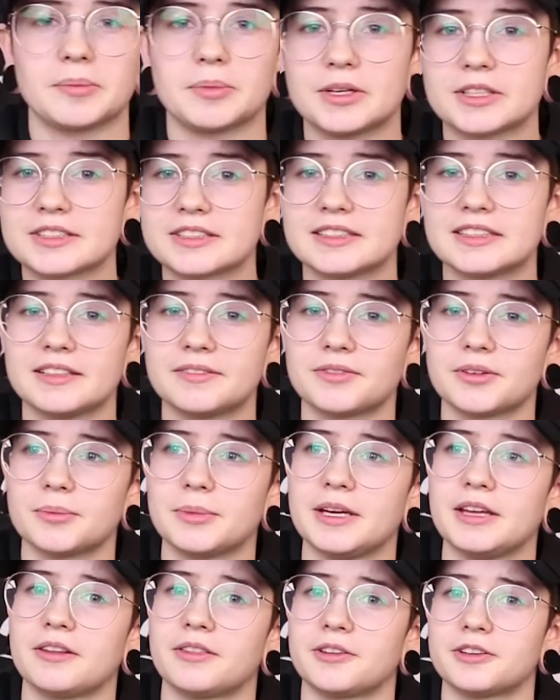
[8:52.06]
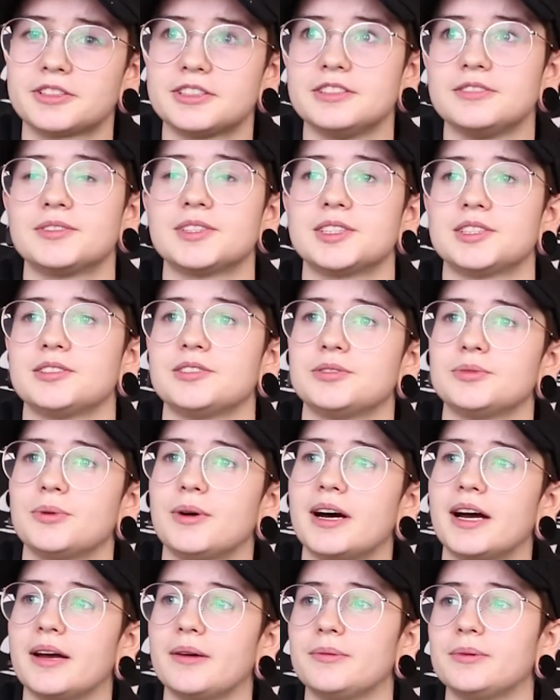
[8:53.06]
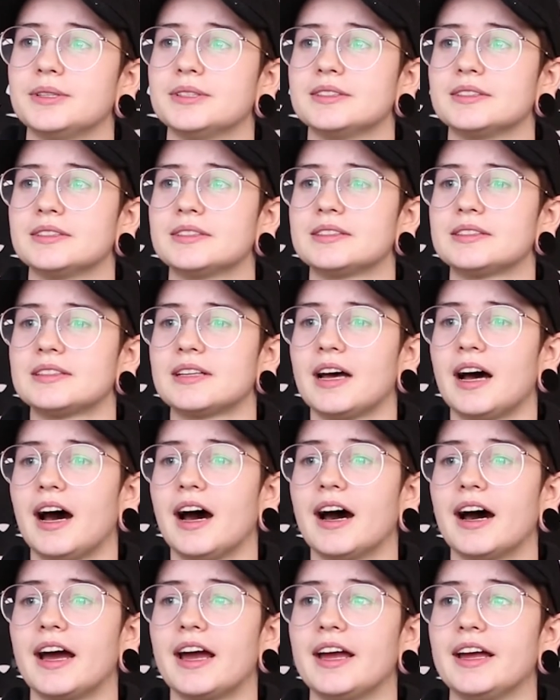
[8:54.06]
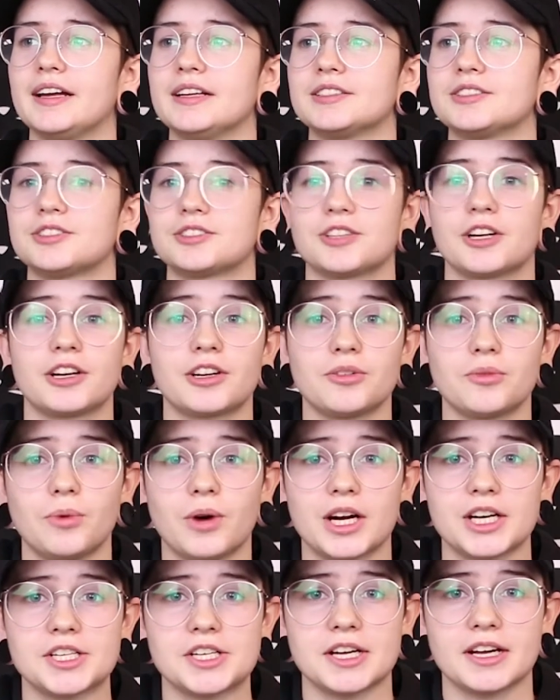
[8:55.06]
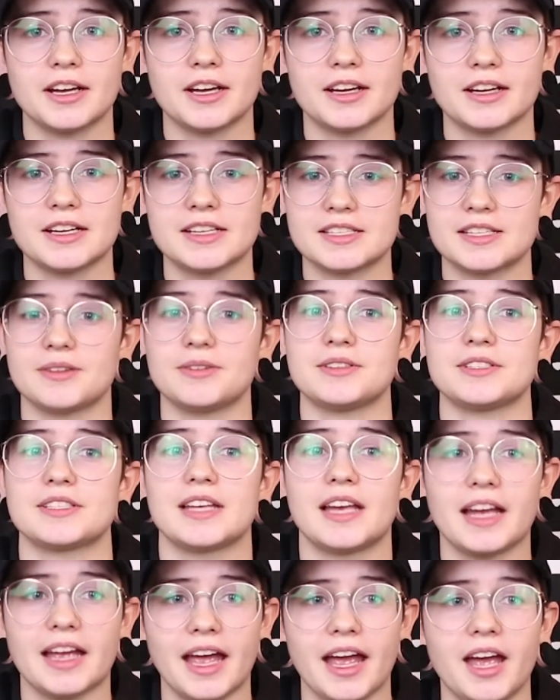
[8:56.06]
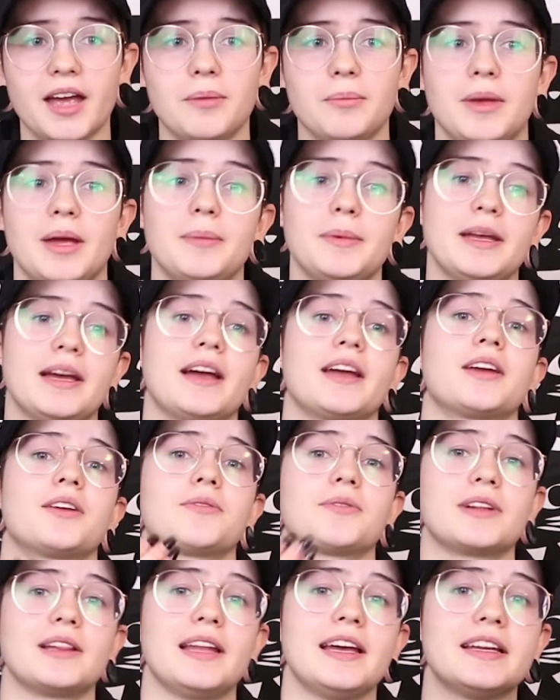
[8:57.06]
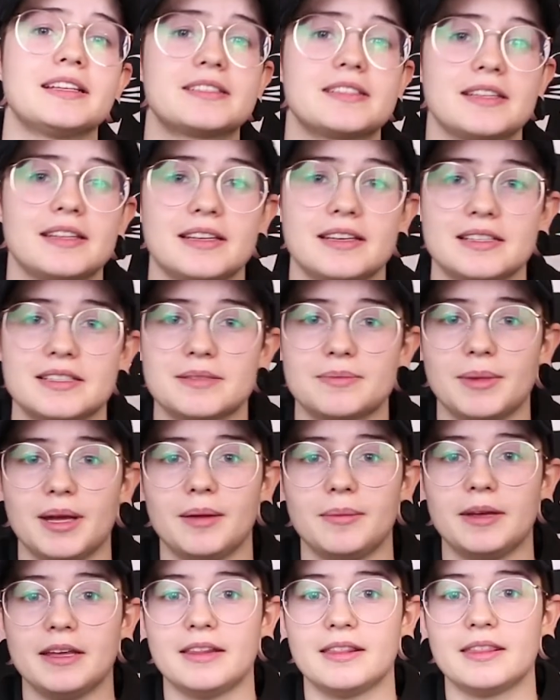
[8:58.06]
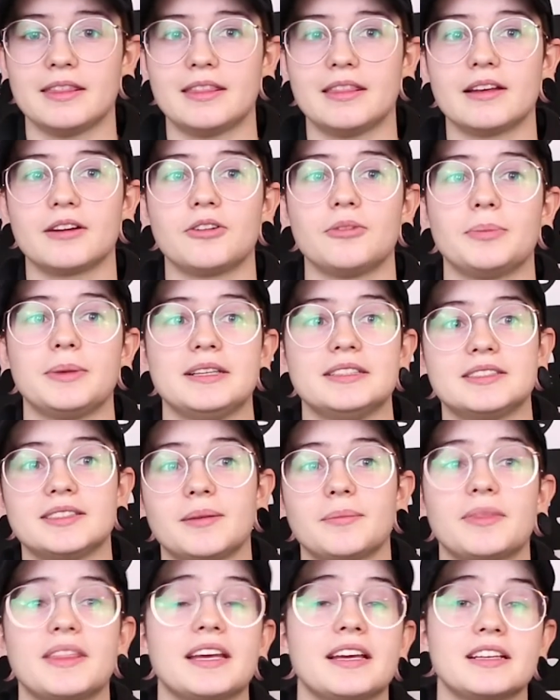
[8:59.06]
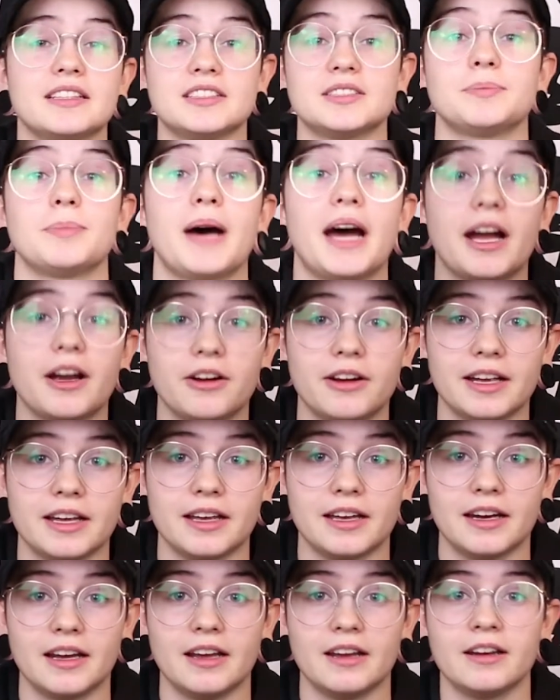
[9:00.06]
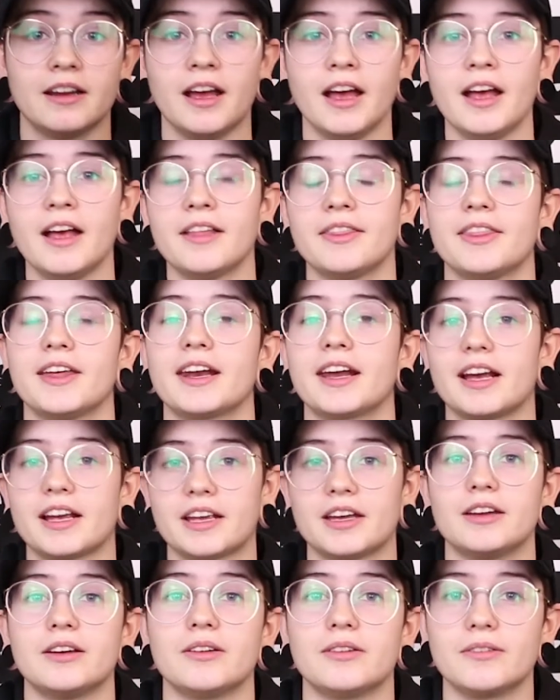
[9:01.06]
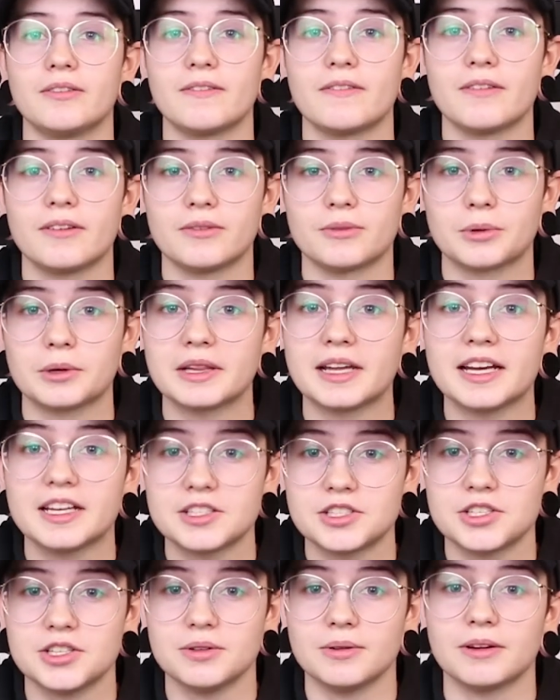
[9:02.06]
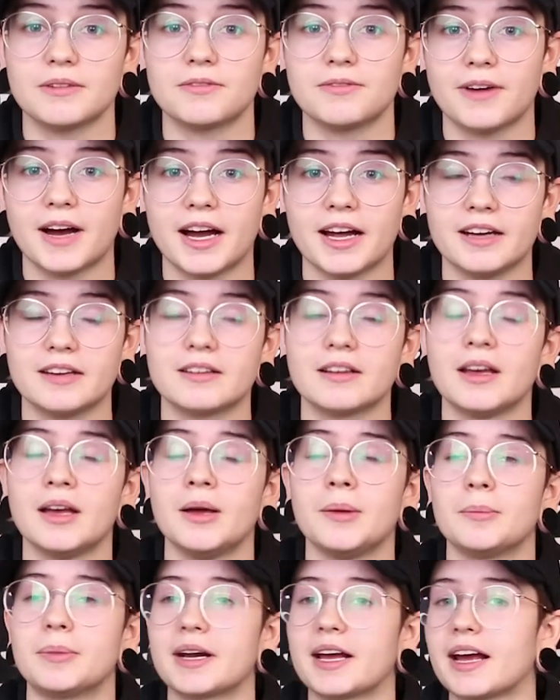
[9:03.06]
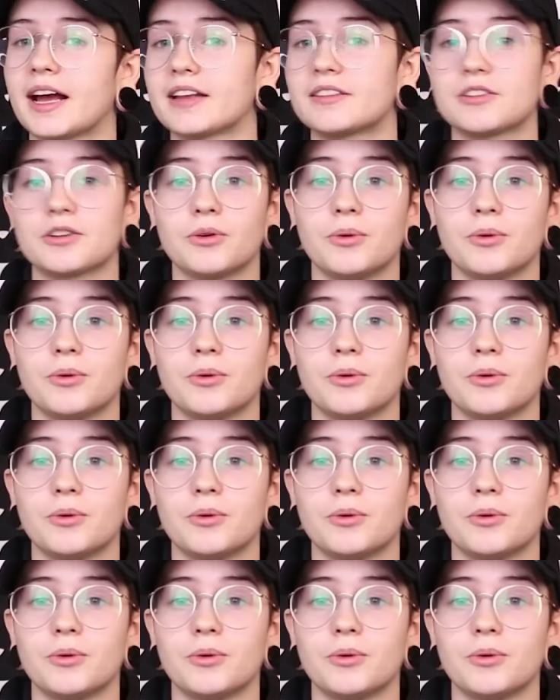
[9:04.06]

Personally for me, 13 Reasons Why was, I started watching it because I was like, hey, maybe I can relate to this, maybe there will be something inspiring in it that I can relate to and find. But I had to